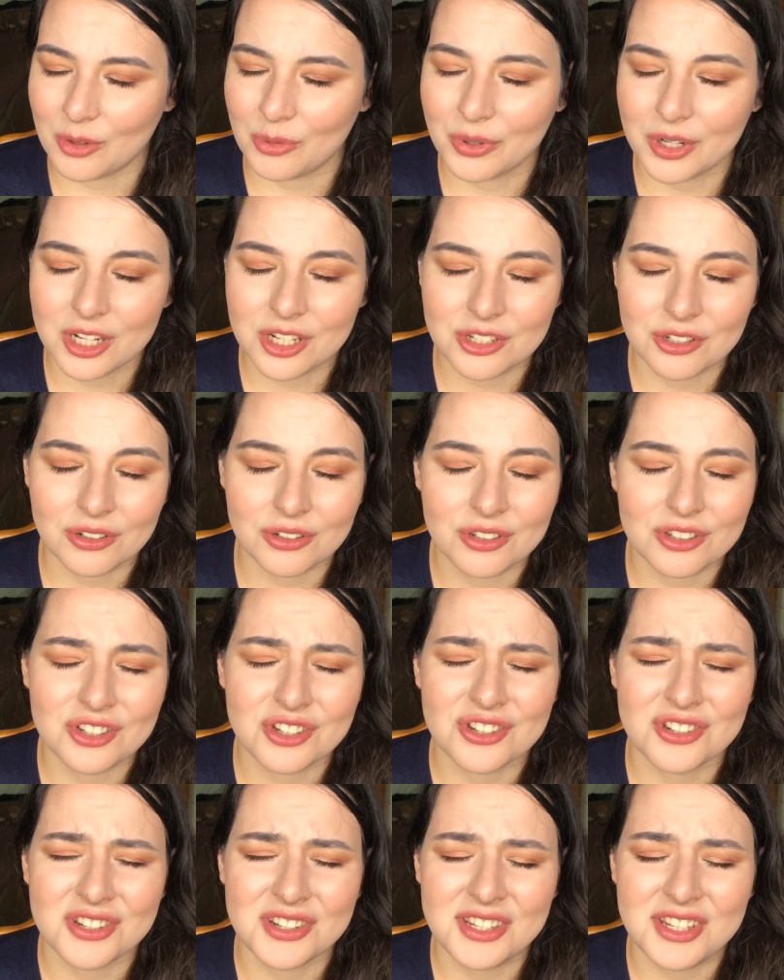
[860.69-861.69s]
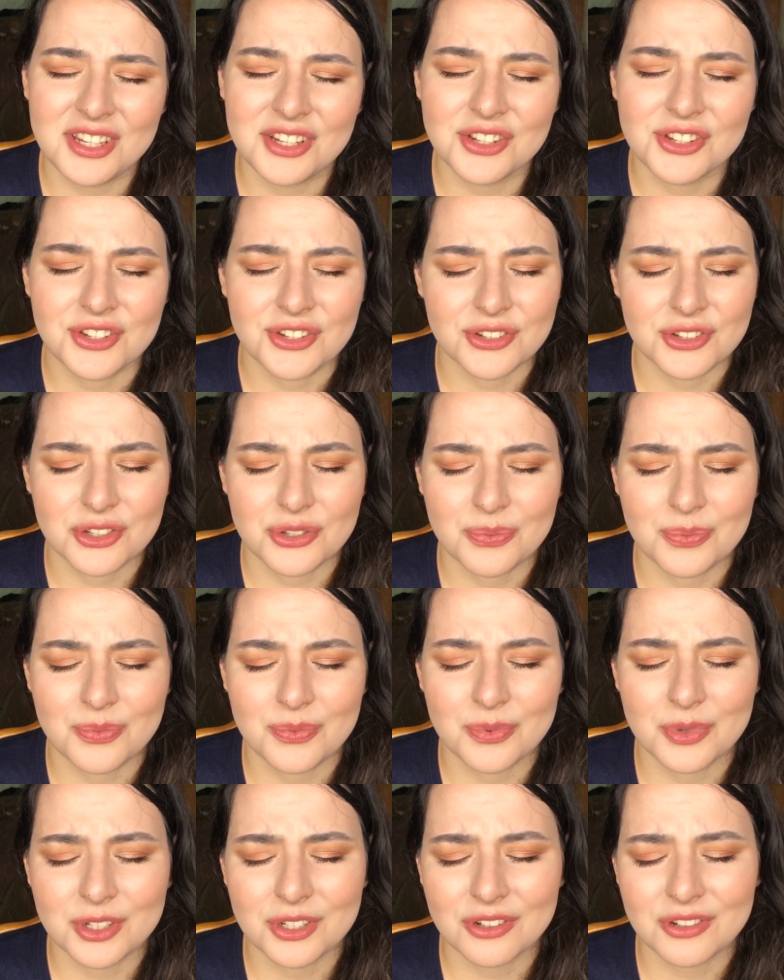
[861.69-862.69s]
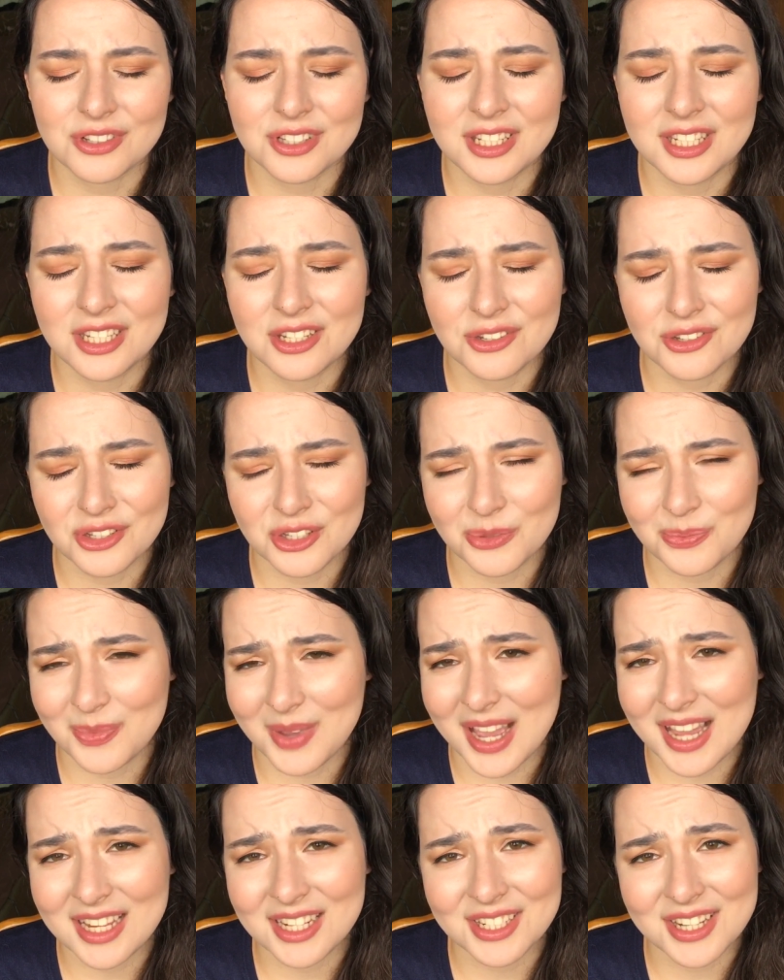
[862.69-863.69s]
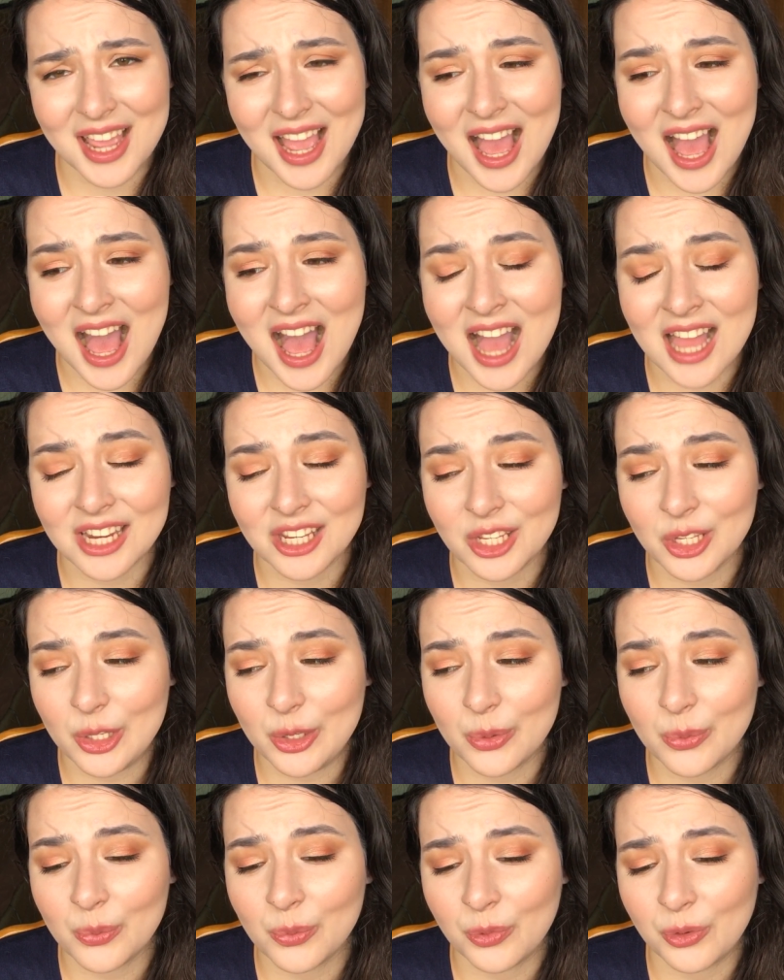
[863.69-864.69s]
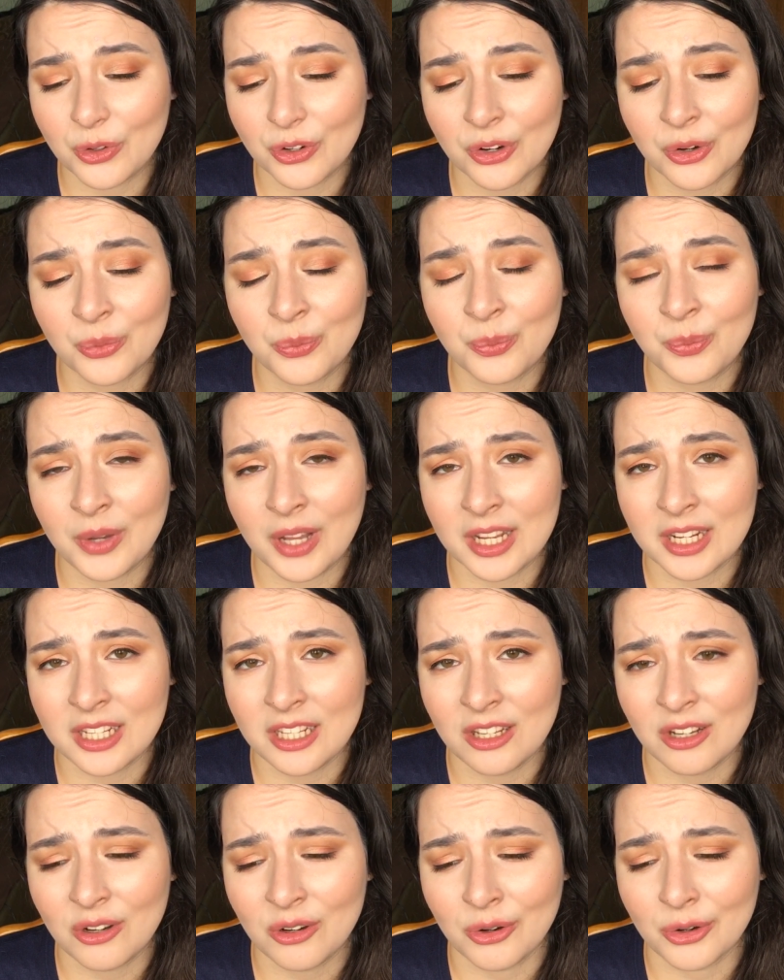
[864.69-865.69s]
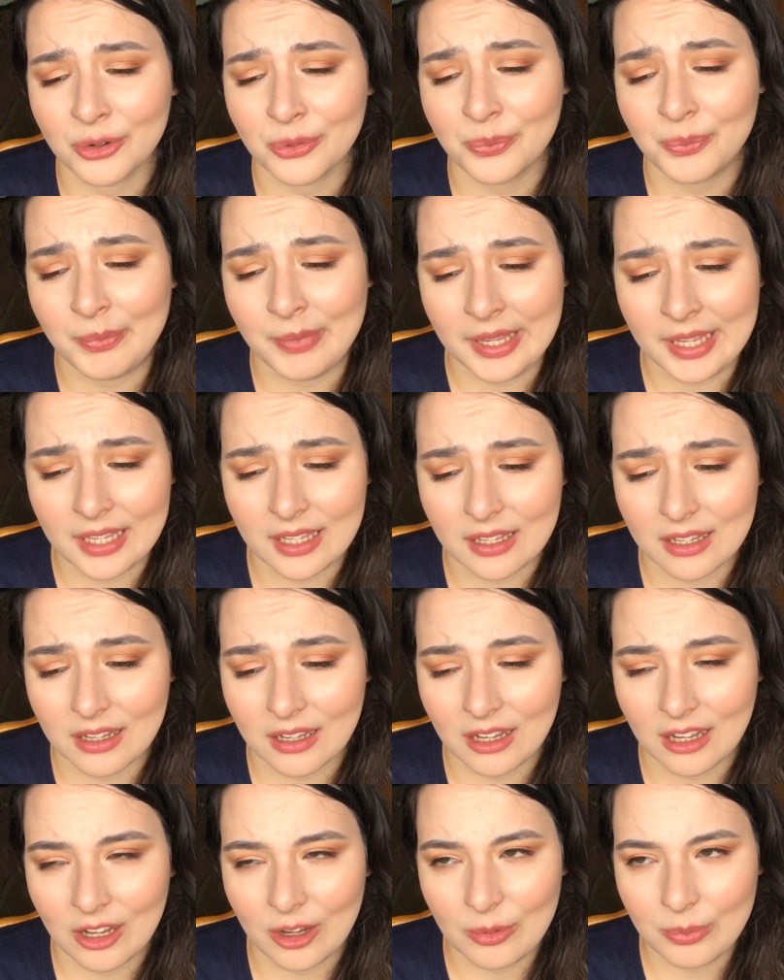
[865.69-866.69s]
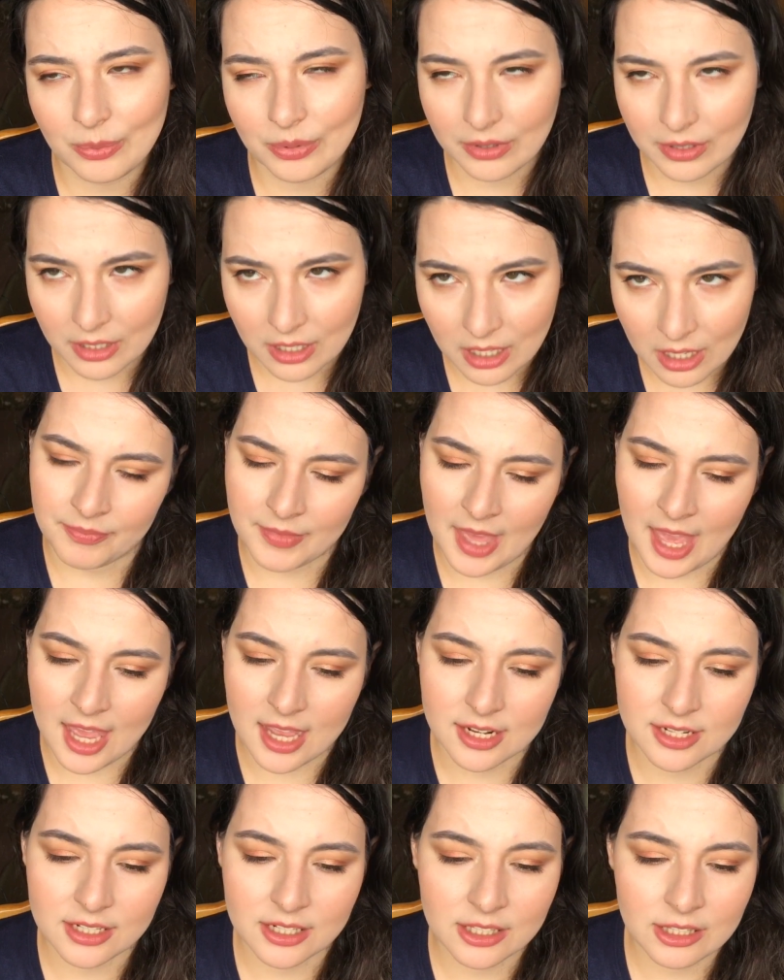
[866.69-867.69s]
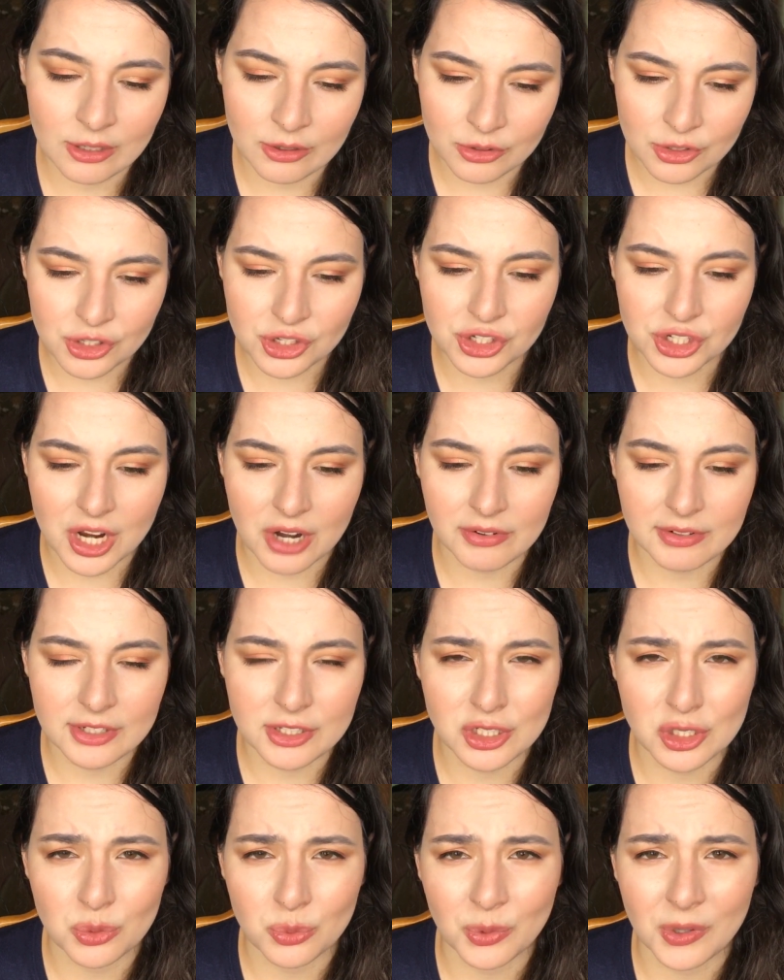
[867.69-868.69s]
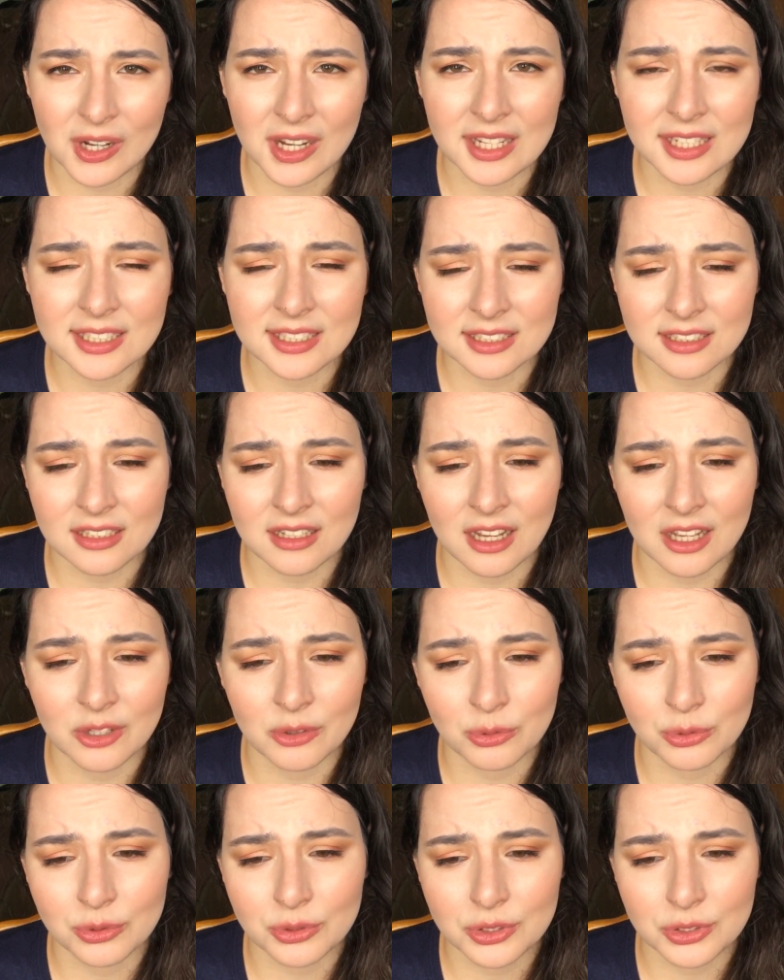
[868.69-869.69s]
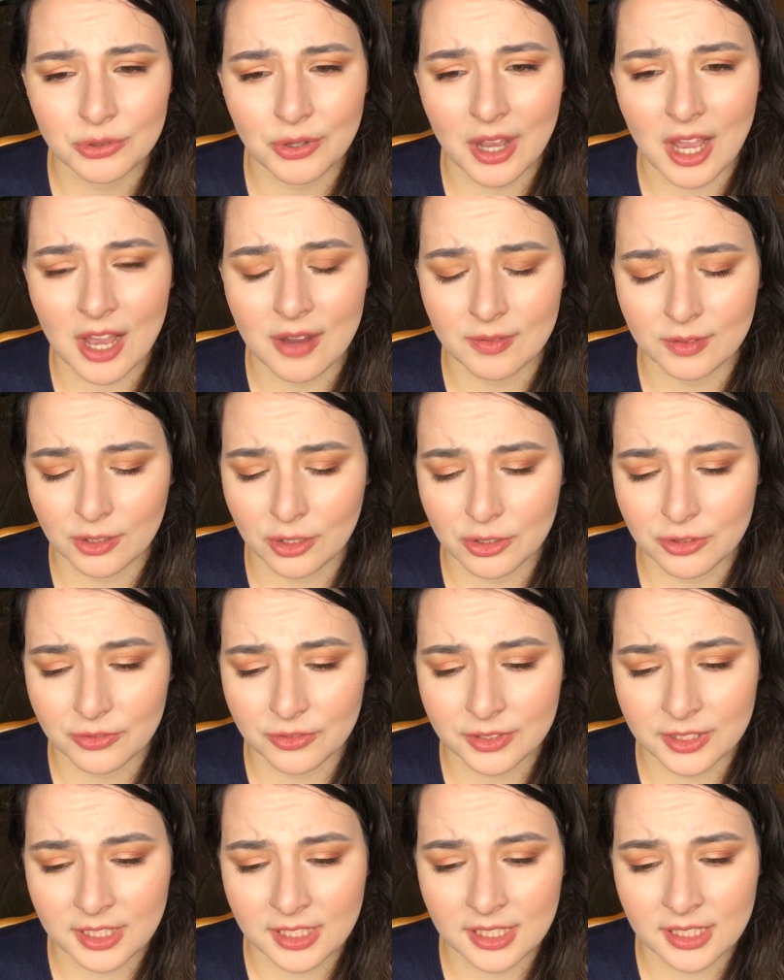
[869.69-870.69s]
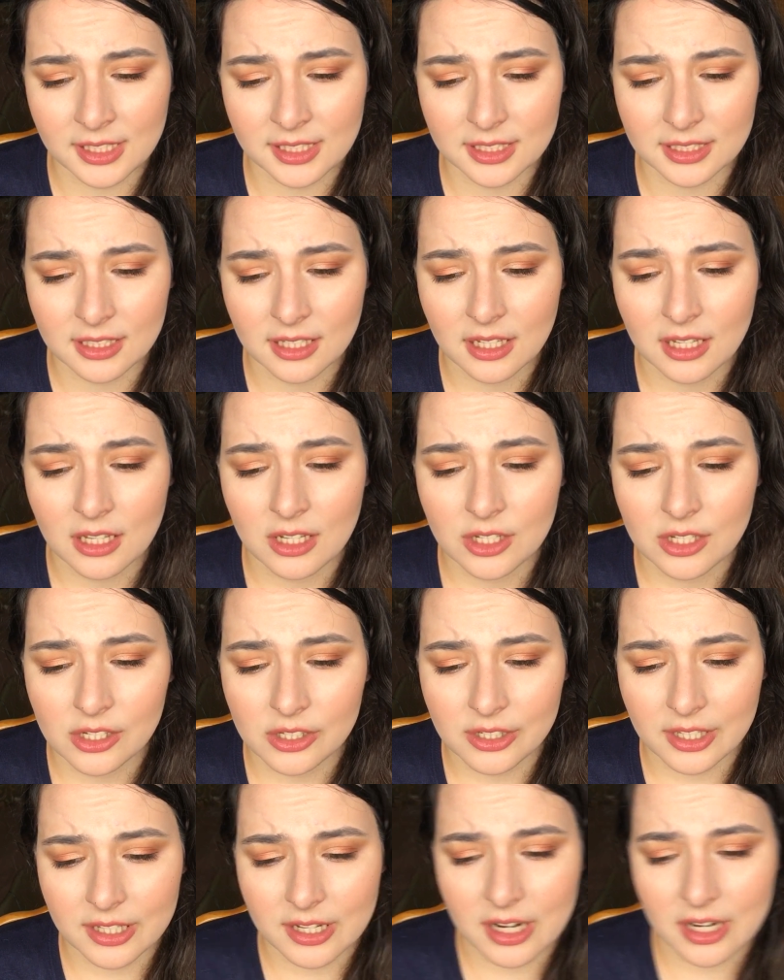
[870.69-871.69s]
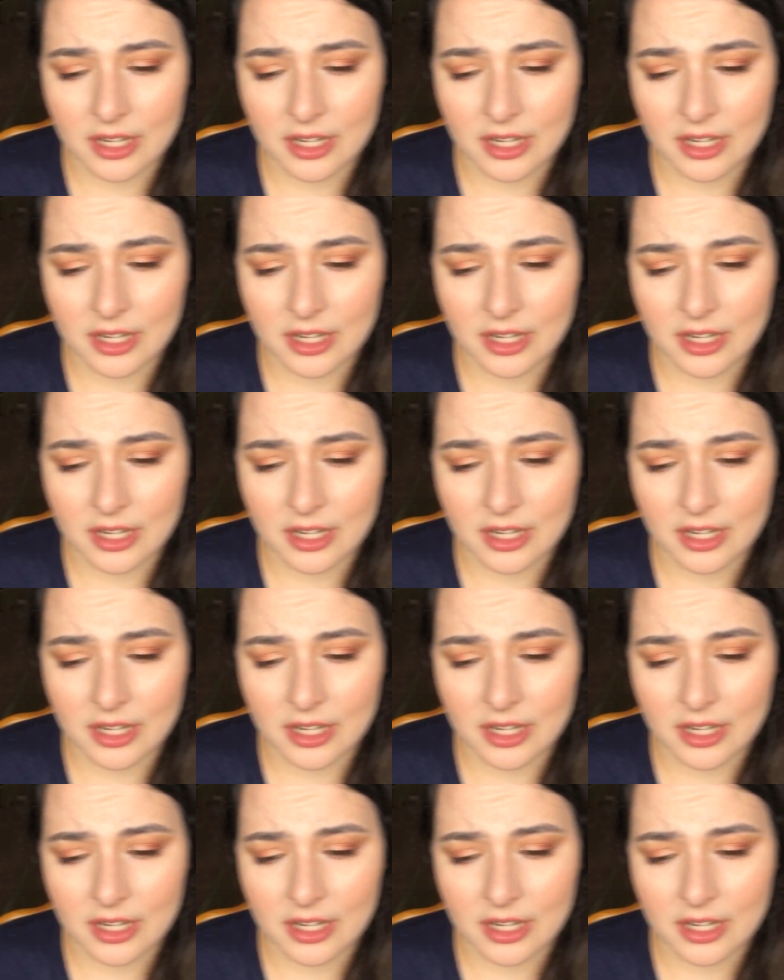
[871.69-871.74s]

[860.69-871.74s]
we don't need to spend any more money on makeup. And non-charity wise, I also have a lot of needs that